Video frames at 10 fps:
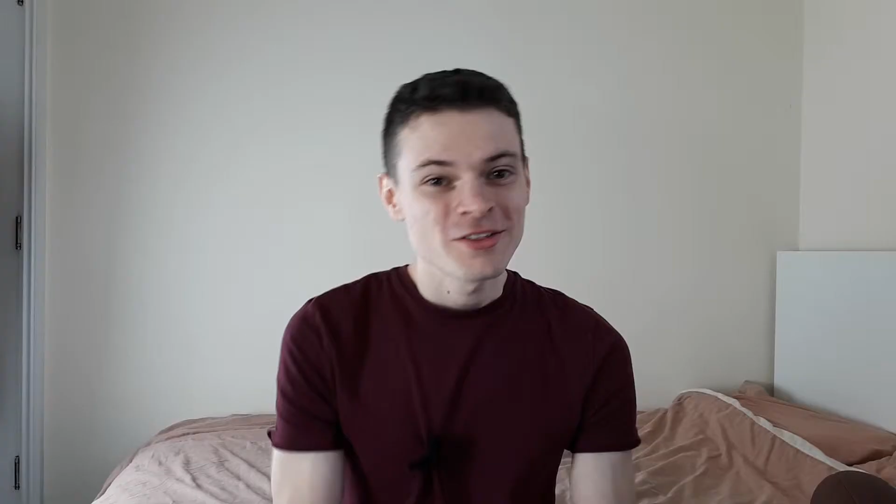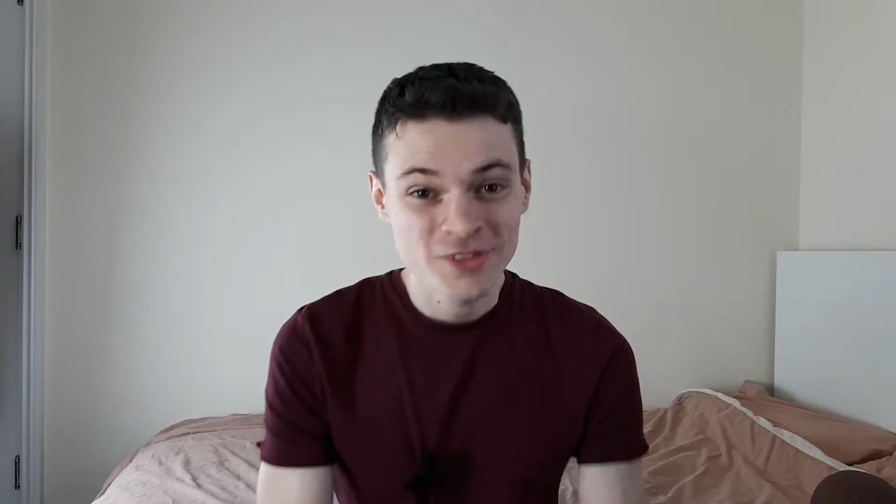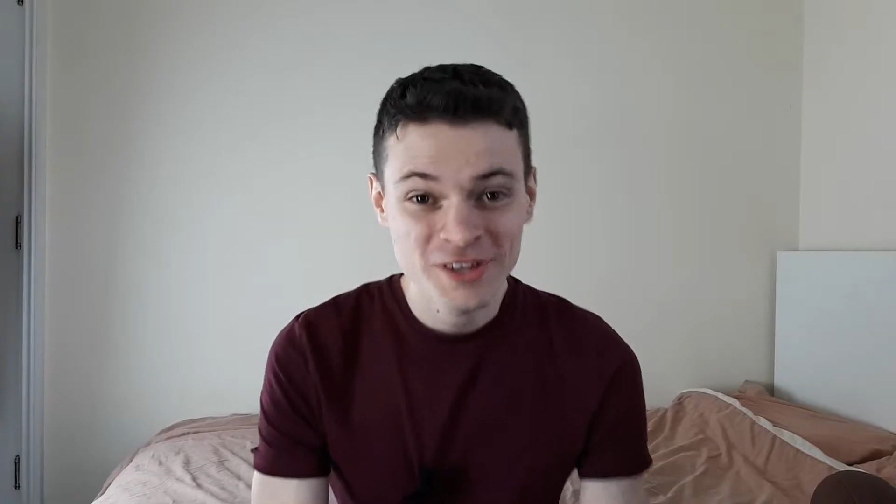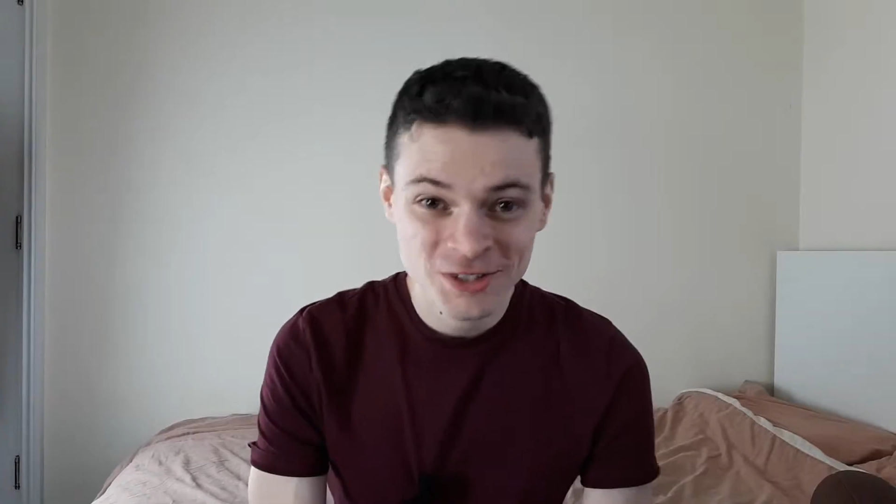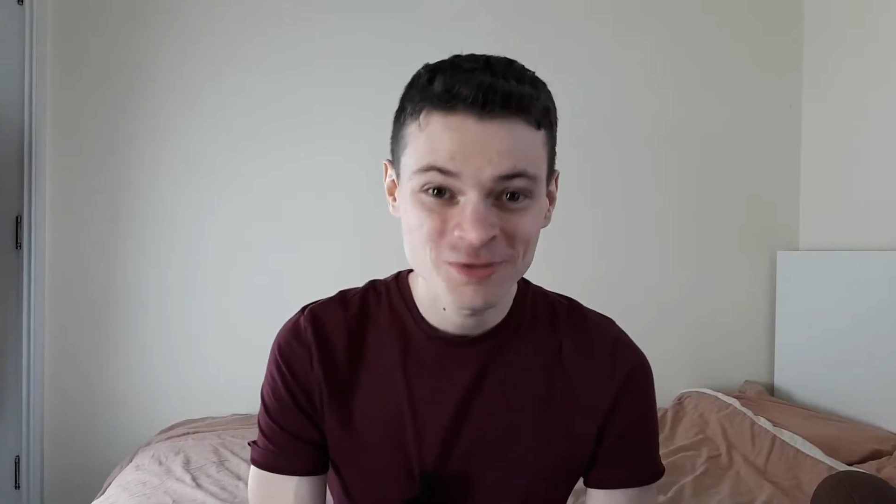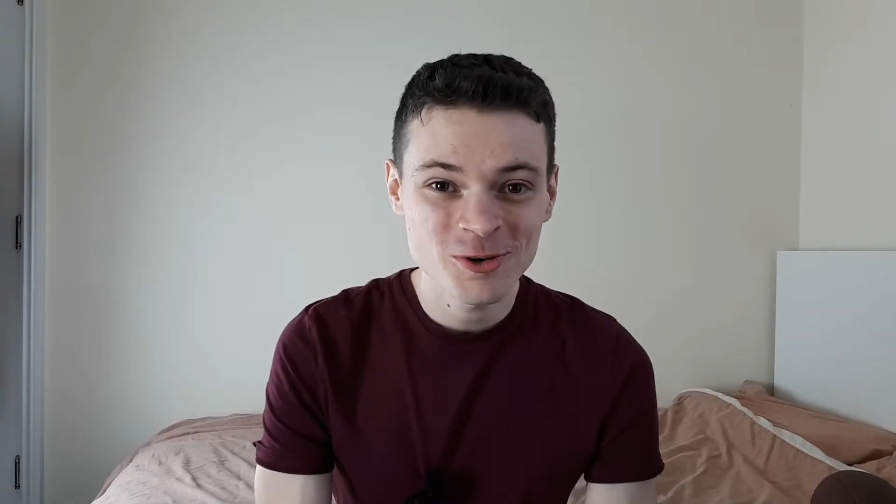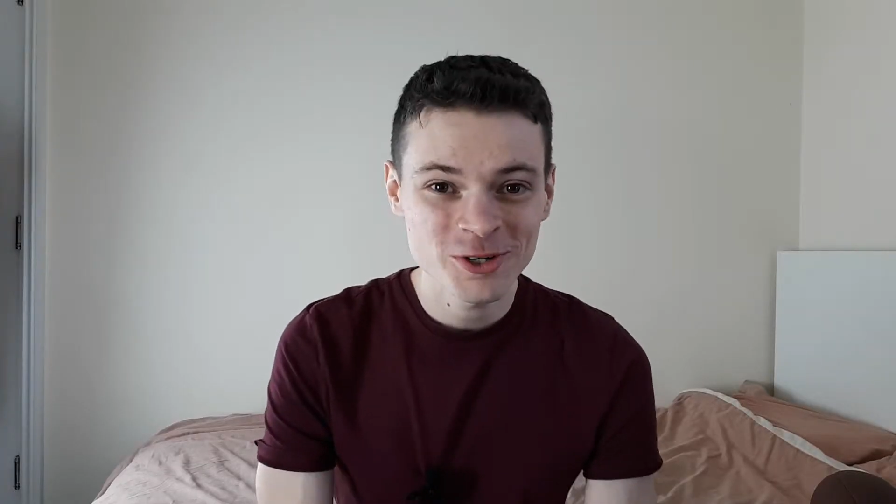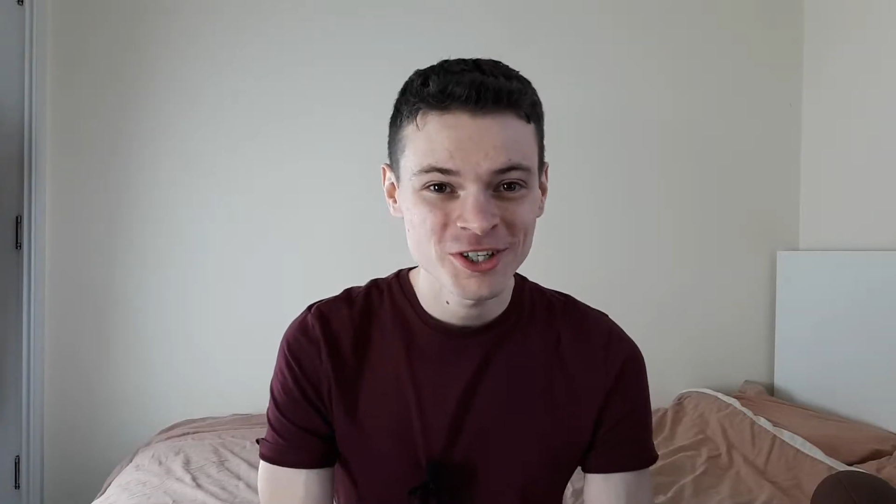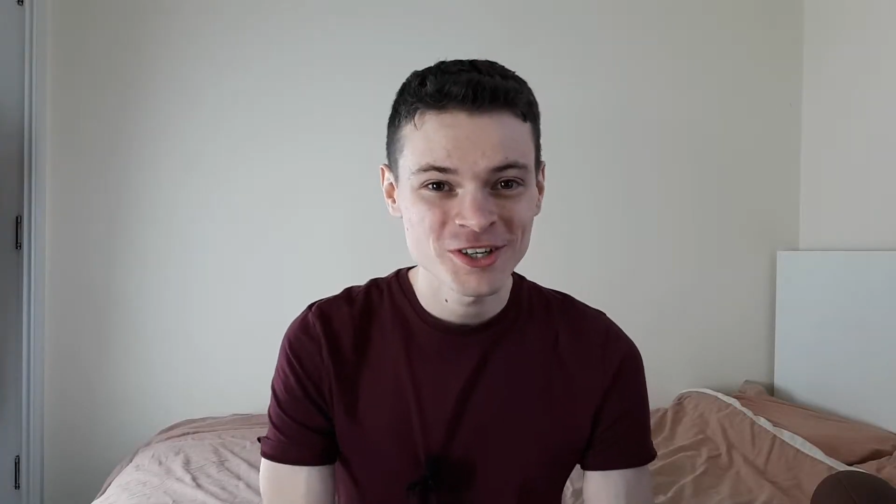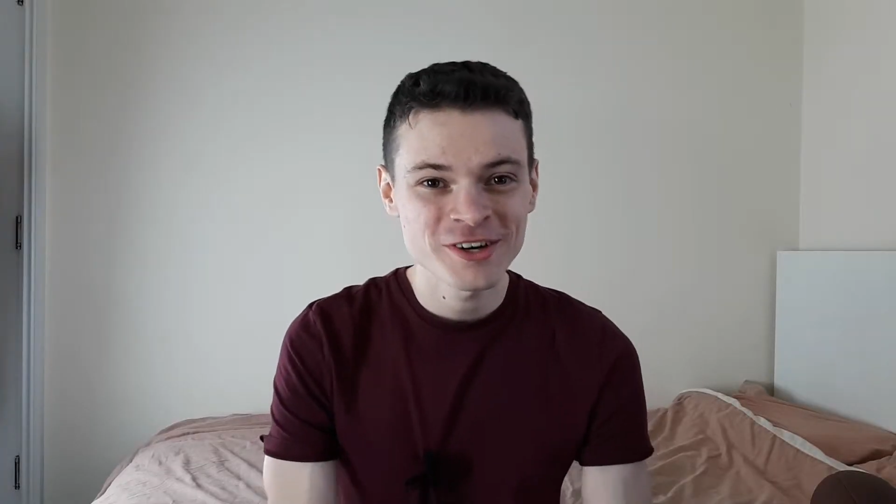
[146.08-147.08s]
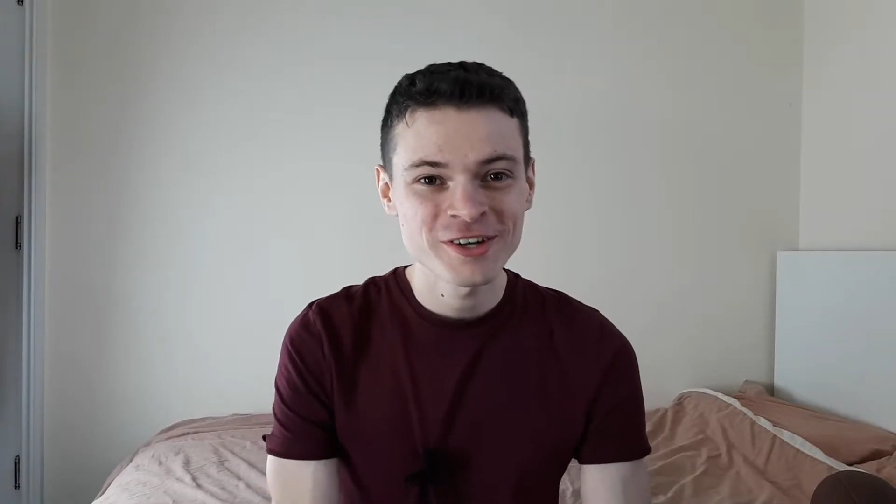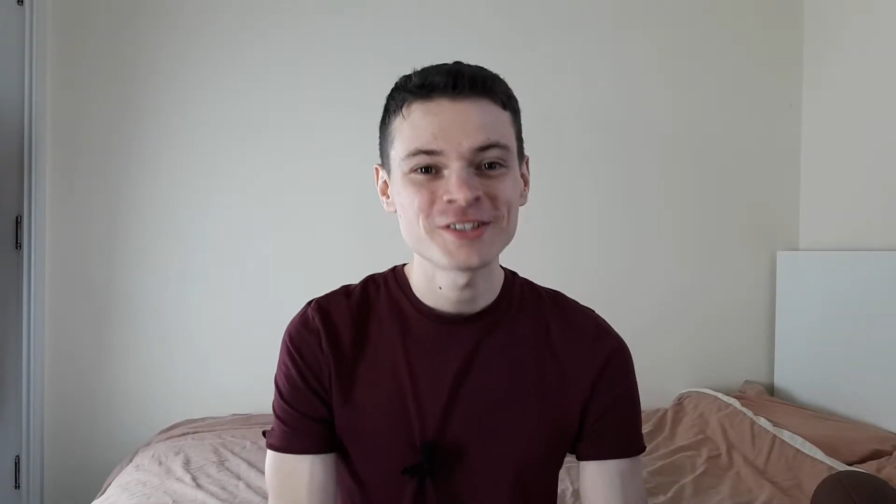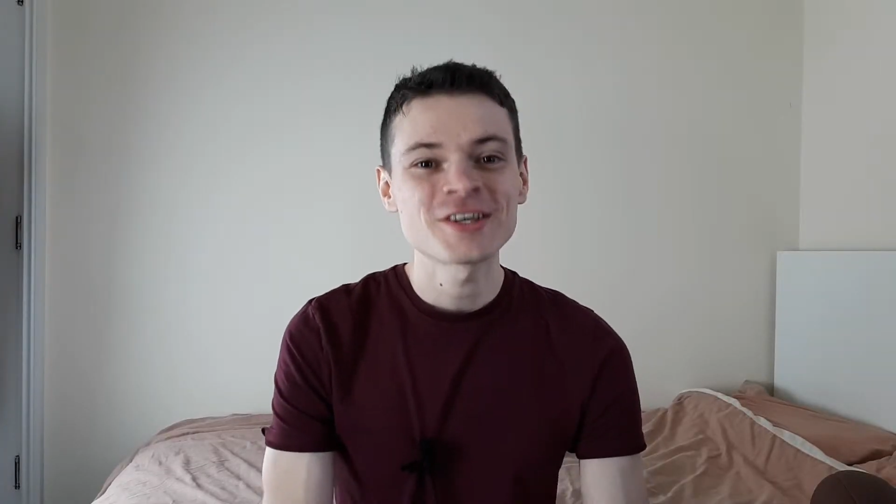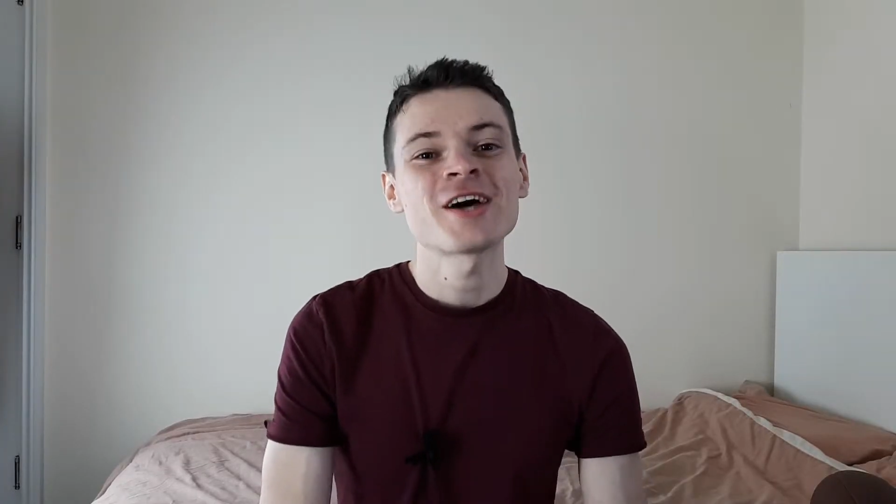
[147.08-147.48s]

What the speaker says: Thanks for watching, guys,